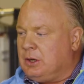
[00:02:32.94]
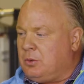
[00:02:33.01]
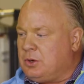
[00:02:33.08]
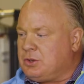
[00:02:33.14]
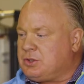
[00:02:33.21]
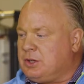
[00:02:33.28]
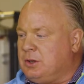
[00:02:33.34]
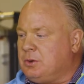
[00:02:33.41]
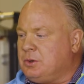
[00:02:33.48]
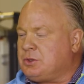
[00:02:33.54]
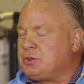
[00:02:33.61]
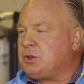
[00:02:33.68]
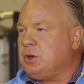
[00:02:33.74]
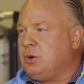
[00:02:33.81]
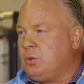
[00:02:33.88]
I want to say it
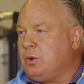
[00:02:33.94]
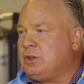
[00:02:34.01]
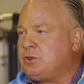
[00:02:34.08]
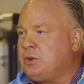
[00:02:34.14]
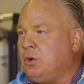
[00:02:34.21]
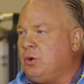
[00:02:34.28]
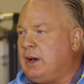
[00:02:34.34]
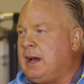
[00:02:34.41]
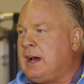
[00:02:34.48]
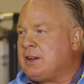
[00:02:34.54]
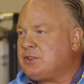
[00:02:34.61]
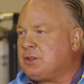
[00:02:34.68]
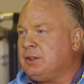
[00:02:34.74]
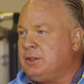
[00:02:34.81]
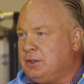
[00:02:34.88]
was the original
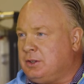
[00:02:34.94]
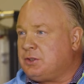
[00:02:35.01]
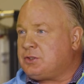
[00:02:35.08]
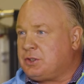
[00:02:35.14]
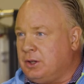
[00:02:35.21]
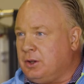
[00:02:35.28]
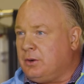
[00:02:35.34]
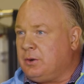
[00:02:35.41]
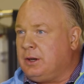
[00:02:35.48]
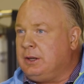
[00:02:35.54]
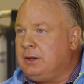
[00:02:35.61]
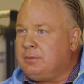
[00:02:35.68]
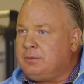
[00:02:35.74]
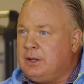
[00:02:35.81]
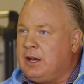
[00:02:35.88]
Ashland
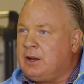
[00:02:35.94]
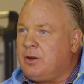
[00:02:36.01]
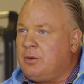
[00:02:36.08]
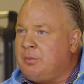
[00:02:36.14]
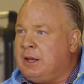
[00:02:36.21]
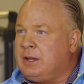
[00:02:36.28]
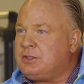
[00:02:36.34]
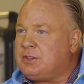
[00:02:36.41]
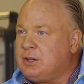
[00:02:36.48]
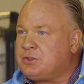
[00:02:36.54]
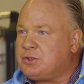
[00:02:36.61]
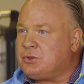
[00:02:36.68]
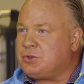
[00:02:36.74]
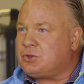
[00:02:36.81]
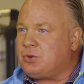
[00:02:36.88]
Distillery down on
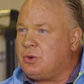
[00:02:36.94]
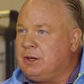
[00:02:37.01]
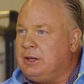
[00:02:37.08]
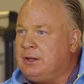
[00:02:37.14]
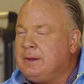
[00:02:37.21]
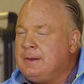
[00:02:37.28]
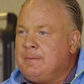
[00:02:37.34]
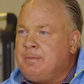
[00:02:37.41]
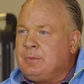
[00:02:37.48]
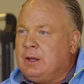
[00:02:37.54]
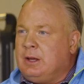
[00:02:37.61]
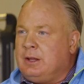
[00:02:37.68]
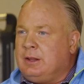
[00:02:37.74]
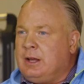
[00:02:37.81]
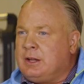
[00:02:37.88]
Manchester Street.
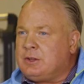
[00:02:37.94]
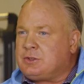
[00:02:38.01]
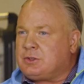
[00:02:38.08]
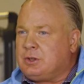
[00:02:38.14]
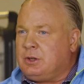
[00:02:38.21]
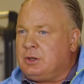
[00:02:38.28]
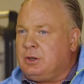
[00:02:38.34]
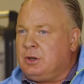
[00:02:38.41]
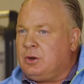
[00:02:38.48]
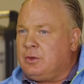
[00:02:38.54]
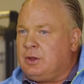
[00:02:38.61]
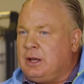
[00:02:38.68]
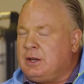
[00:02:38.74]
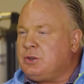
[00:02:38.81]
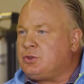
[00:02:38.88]
And that's,
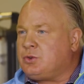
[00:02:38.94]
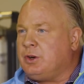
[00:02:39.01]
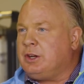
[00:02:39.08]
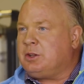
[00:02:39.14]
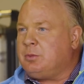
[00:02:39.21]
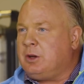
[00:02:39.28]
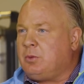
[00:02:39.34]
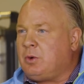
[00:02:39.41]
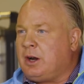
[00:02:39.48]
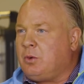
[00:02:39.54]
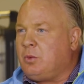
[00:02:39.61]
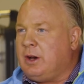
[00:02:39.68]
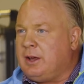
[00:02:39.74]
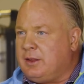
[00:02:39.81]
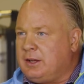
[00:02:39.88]
that intrigued me right
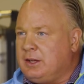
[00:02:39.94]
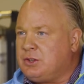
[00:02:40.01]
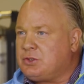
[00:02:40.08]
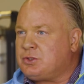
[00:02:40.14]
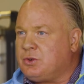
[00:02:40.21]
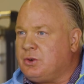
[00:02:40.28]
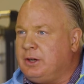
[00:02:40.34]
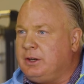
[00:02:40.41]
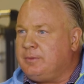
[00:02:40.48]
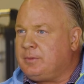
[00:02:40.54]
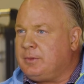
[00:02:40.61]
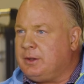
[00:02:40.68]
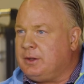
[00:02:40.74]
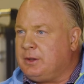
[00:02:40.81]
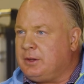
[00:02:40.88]
away, the history
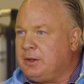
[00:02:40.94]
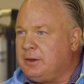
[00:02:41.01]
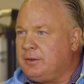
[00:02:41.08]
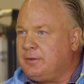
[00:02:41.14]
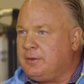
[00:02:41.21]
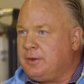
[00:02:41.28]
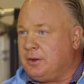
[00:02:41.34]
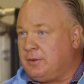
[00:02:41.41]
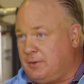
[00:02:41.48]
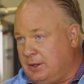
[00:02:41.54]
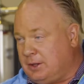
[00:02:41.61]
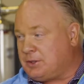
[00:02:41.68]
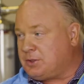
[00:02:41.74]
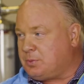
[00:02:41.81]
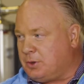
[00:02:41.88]
of
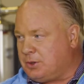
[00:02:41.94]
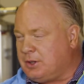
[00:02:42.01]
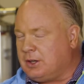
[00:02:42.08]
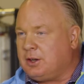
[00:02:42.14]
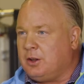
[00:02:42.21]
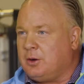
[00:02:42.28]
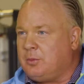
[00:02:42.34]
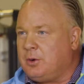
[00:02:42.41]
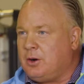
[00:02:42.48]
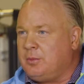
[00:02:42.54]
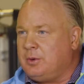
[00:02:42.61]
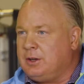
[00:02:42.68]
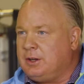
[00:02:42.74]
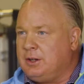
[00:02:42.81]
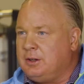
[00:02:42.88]
this particular
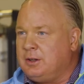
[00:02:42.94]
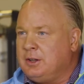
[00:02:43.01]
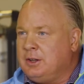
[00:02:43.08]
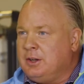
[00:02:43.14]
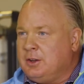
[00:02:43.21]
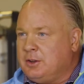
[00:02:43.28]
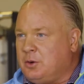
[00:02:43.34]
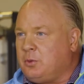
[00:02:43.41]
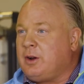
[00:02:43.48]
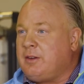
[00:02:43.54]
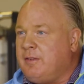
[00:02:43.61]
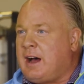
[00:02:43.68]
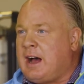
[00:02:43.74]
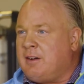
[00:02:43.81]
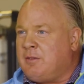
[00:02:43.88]
bourbon and the
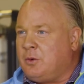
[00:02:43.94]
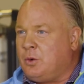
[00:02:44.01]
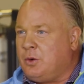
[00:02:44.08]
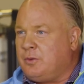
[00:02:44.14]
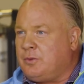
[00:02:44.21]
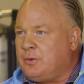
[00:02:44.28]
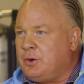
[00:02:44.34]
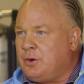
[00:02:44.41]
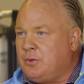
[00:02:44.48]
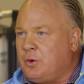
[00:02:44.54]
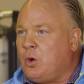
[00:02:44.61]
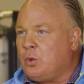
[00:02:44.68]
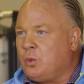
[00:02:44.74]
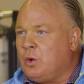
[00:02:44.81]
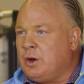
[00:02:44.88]
revival of
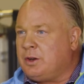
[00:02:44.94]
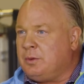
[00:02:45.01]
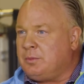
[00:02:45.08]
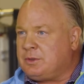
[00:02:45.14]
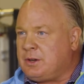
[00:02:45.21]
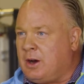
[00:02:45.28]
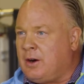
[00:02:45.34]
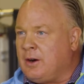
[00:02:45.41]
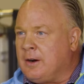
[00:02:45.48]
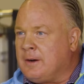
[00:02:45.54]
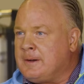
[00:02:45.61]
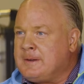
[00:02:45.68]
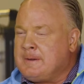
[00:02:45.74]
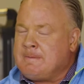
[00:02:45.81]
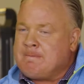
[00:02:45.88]
Old William Tarr.